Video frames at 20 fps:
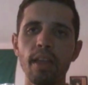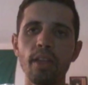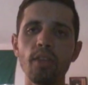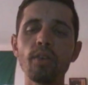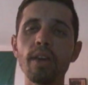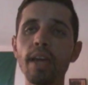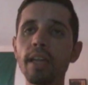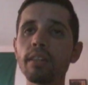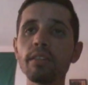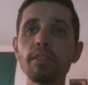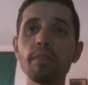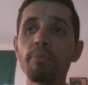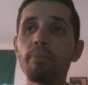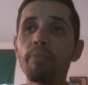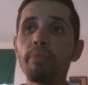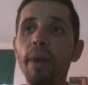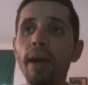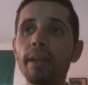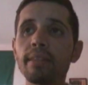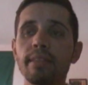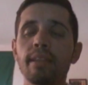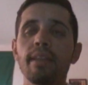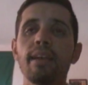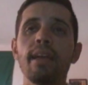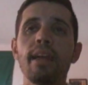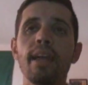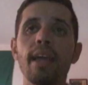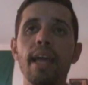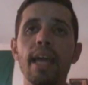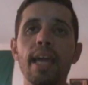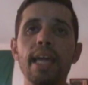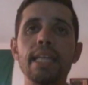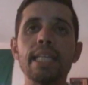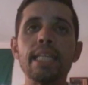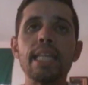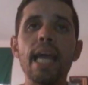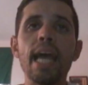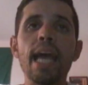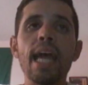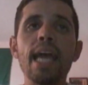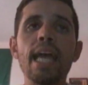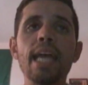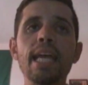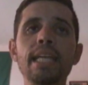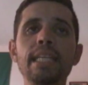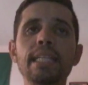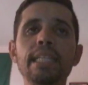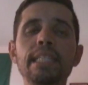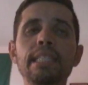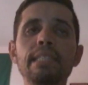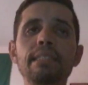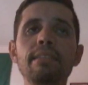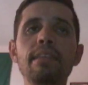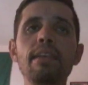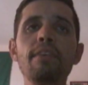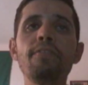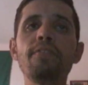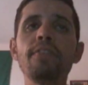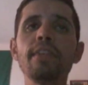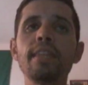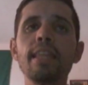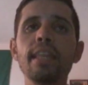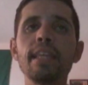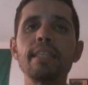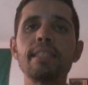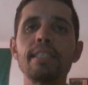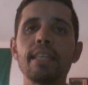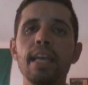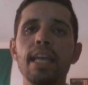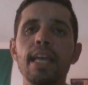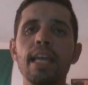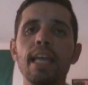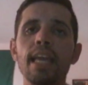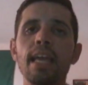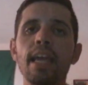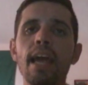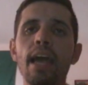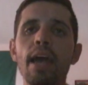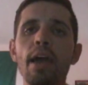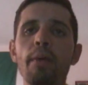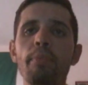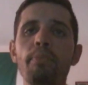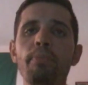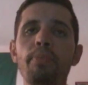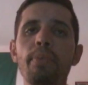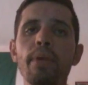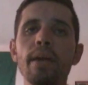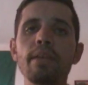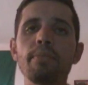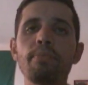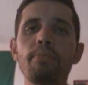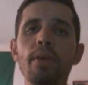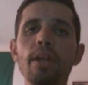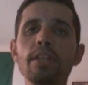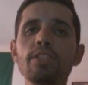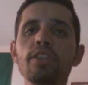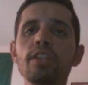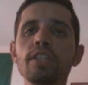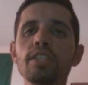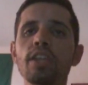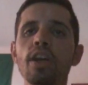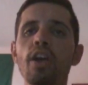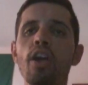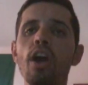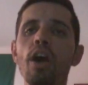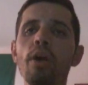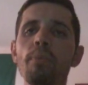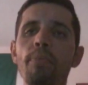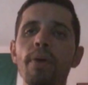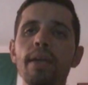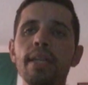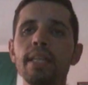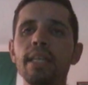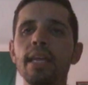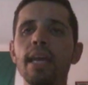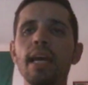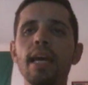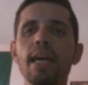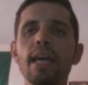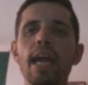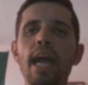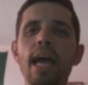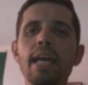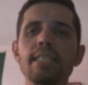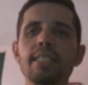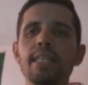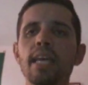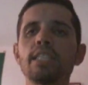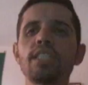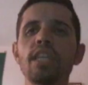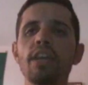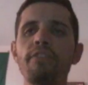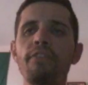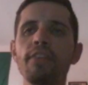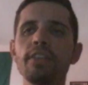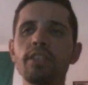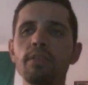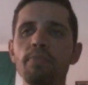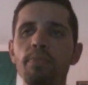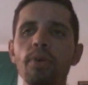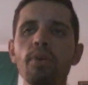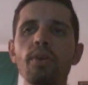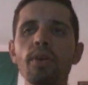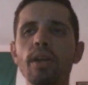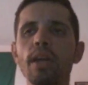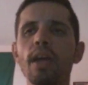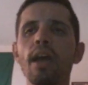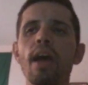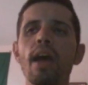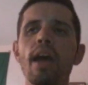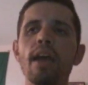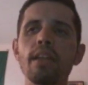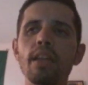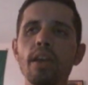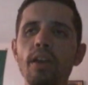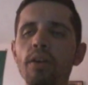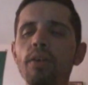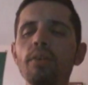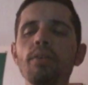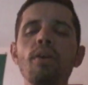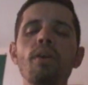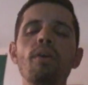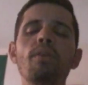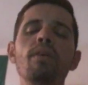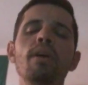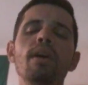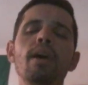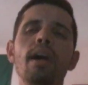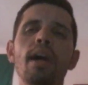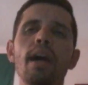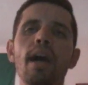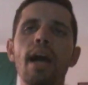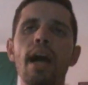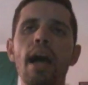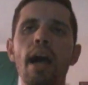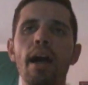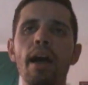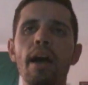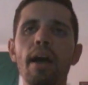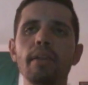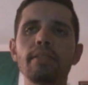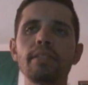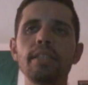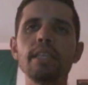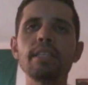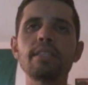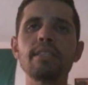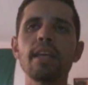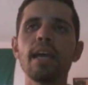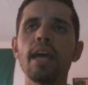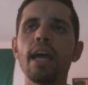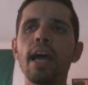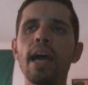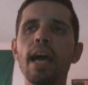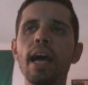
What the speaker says: You can, but if this pressures a company such as Facebook and Google, this